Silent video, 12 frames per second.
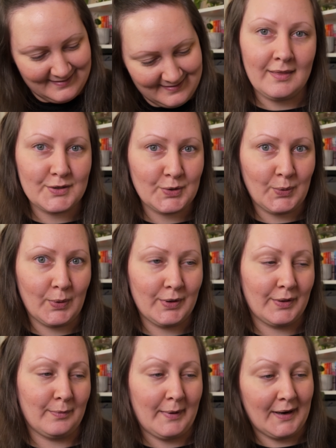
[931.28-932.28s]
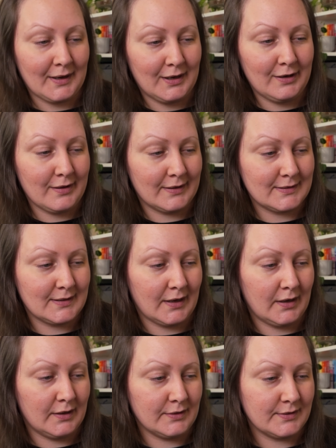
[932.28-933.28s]
There's a quote on the back here that
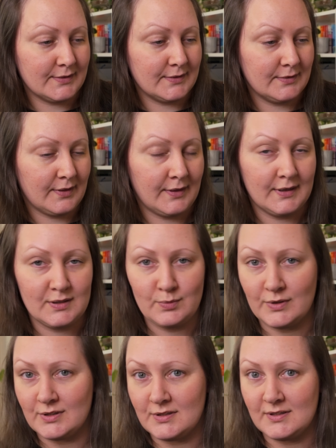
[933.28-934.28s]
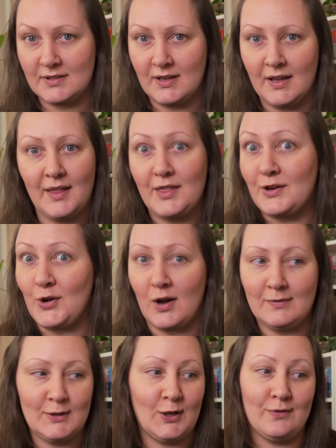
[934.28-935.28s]
says this was the
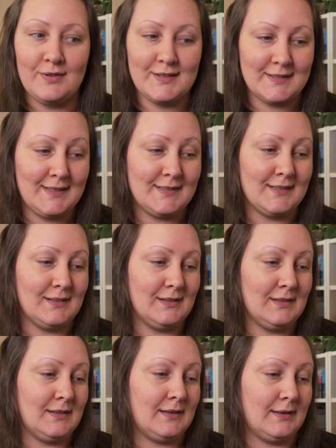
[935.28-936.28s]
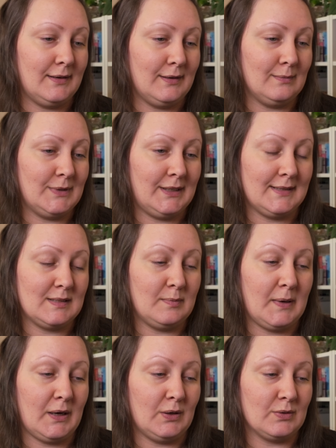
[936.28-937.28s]
novel of the season, and it's
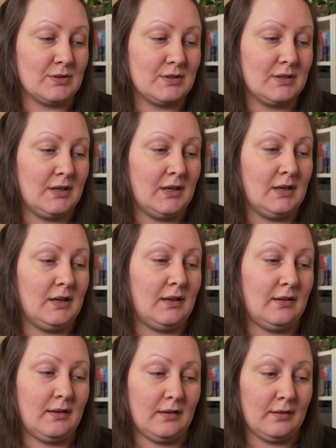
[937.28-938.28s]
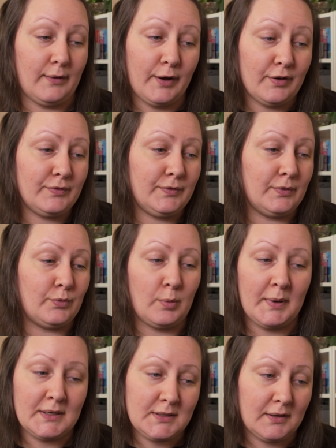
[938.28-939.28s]
about love,
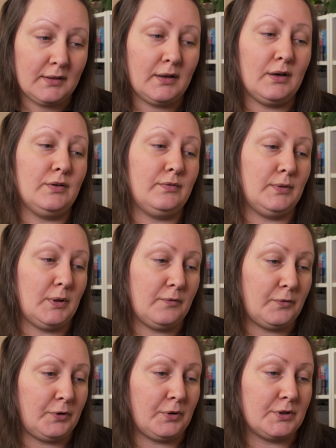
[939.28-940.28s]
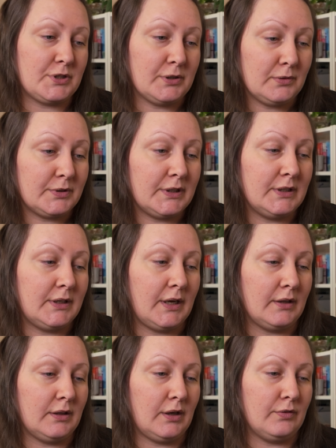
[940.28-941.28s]
romantic love, love for your children,
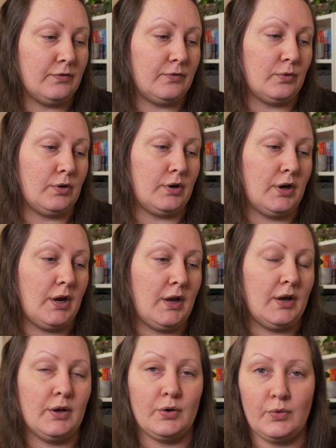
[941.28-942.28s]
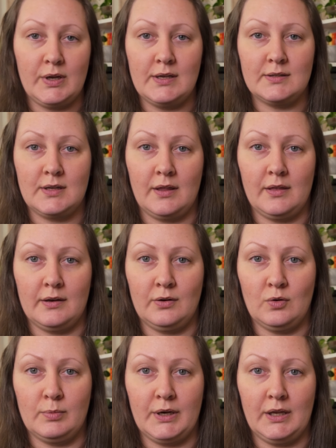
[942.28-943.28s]
and love for Greece, and that
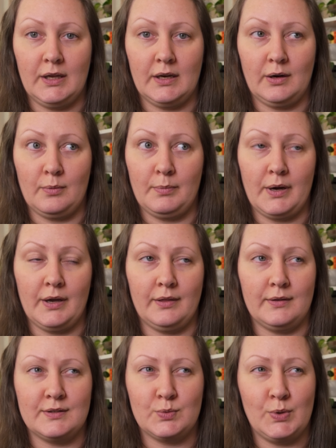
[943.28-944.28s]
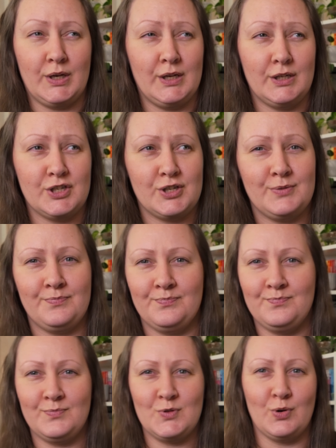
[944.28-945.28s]
nobody can combine the Swedish
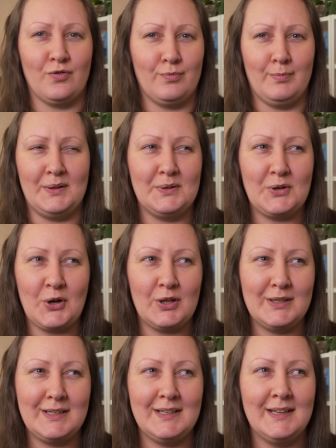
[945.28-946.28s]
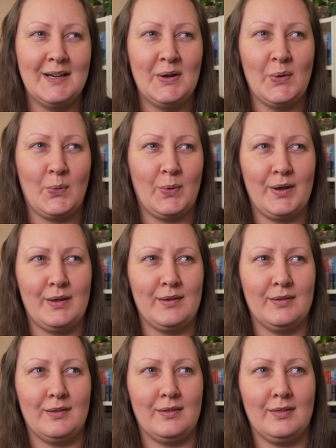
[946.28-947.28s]
sort of melancholy
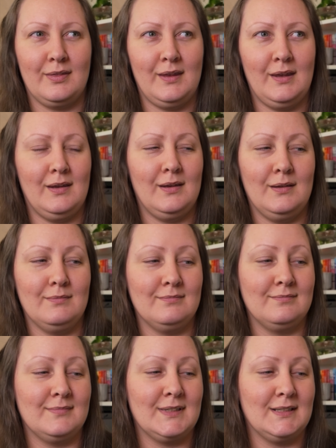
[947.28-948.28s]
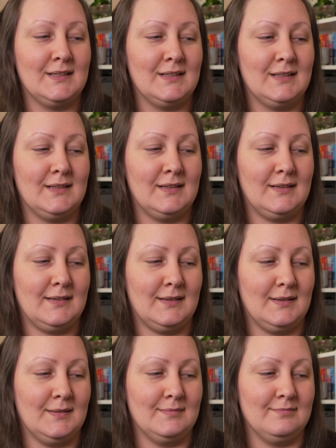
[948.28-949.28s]
with the
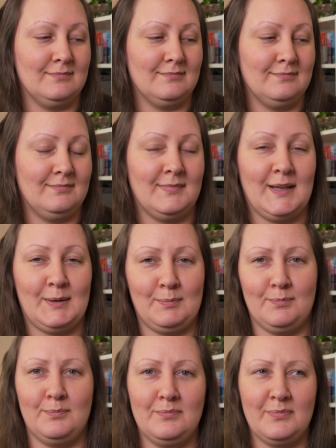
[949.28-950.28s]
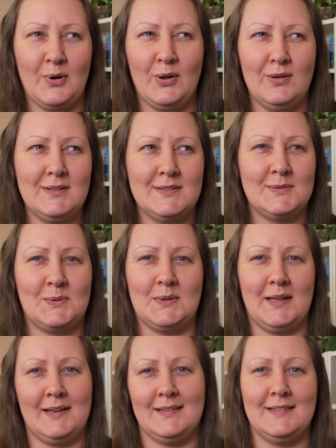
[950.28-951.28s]
like pulse or
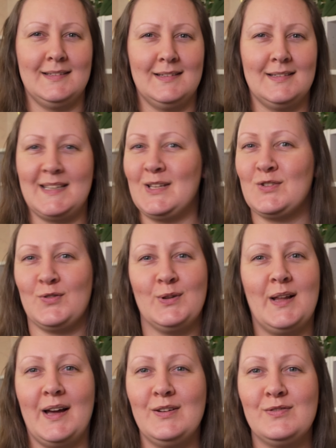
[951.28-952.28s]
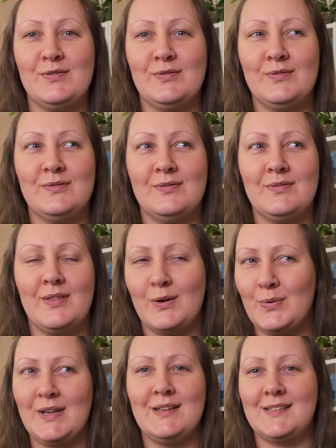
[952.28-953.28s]
like zest for life, the
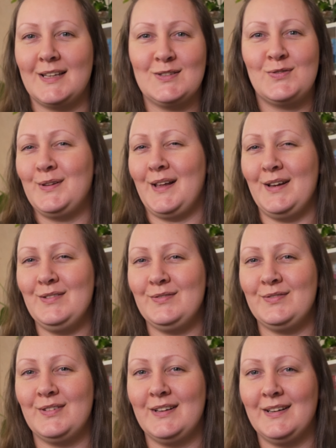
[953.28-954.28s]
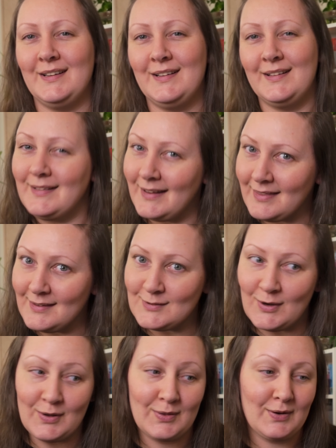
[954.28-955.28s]
Greek zest for life, like this
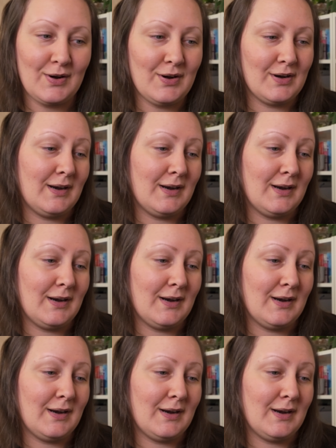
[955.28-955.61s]
author.